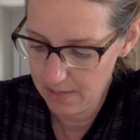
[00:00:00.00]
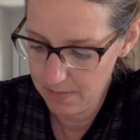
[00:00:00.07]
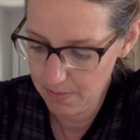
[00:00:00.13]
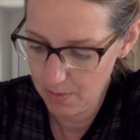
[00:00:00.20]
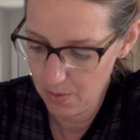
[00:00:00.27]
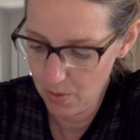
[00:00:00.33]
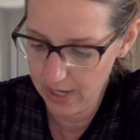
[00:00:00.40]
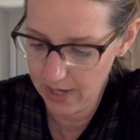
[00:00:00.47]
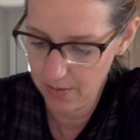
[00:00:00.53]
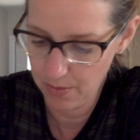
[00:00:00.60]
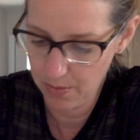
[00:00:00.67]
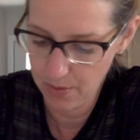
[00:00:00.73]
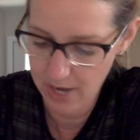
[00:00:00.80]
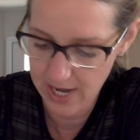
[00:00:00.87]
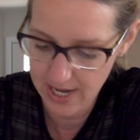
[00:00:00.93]
point
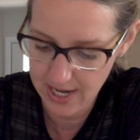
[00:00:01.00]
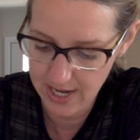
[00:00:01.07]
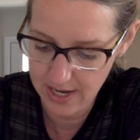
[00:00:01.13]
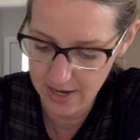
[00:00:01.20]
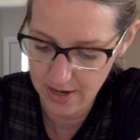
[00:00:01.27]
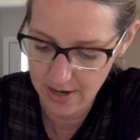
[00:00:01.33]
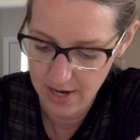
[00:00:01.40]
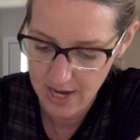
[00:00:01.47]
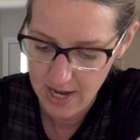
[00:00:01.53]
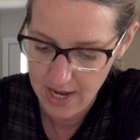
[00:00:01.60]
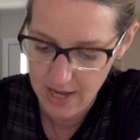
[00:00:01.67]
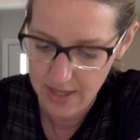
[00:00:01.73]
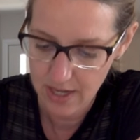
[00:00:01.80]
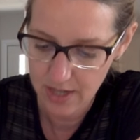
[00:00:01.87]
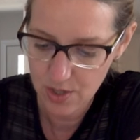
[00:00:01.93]
right here
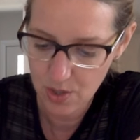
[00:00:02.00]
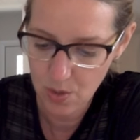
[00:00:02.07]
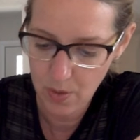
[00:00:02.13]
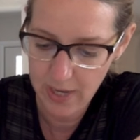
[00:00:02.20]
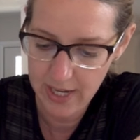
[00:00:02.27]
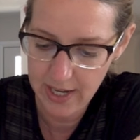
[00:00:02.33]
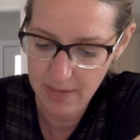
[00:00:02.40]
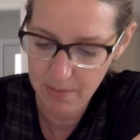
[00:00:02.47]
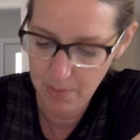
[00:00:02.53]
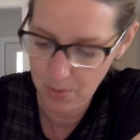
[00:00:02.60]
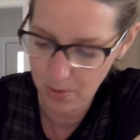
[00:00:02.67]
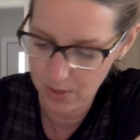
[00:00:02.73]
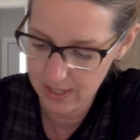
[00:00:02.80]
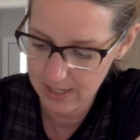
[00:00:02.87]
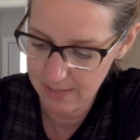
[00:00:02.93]
that's quite important.